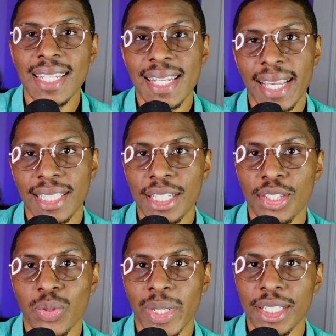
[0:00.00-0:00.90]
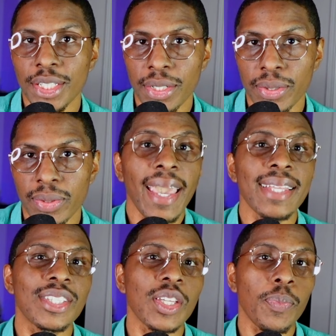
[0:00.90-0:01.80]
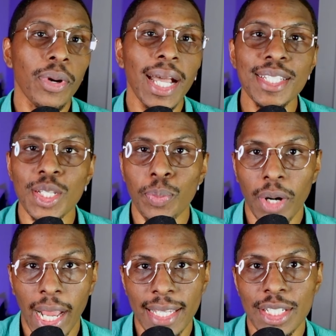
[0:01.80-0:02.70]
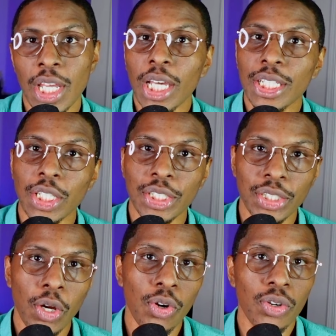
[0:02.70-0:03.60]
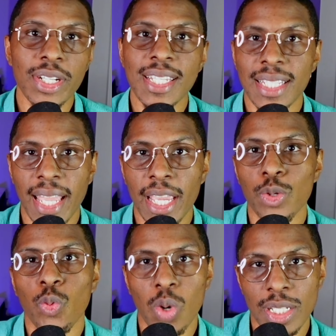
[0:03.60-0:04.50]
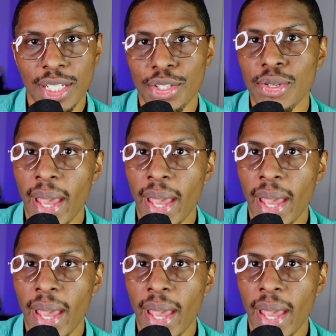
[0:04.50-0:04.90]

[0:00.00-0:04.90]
in nineteen twenty-two. And surprise, surprise, the Stoker estate wasn't too